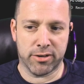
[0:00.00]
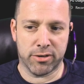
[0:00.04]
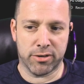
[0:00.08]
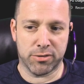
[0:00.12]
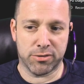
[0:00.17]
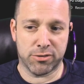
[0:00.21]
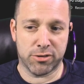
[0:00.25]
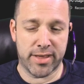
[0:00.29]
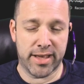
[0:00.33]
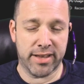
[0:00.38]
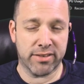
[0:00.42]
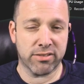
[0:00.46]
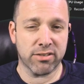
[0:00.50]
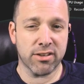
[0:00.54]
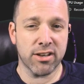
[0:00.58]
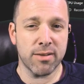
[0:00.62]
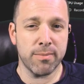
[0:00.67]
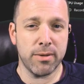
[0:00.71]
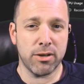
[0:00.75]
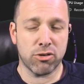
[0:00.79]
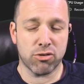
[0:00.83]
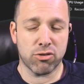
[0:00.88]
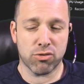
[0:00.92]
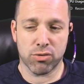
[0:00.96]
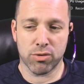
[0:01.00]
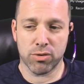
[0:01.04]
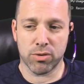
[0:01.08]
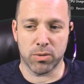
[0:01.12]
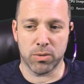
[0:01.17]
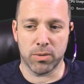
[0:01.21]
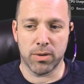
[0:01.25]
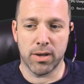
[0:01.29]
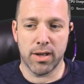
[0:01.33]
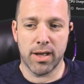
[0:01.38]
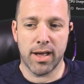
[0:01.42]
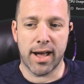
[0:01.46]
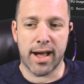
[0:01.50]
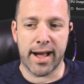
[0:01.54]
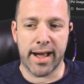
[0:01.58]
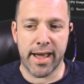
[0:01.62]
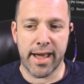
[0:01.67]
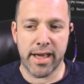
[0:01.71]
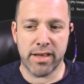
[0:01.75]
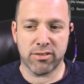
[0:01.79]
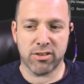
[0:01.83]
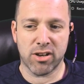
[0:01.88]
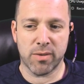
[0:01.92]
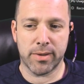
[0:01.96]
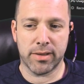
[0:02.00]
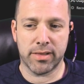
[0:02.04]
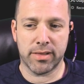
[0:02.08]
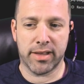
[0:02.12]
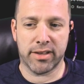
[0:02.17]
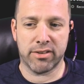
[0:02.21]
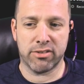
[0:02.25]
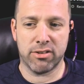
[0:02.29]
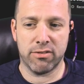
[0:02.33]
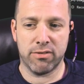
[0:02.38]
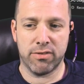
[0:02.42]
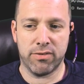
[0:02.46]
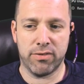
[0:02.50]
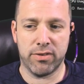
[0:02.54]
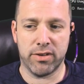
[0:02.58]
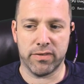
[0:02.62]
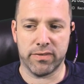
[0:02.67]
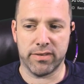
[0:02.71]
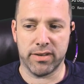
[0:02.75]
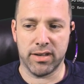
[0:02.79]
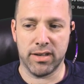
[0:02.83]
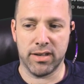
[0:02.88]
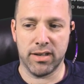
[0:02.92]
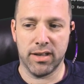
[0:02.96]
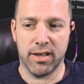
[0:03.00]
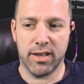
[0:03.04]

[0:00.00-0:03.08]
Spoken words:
So that's going to be true. I is going to be less than 50. And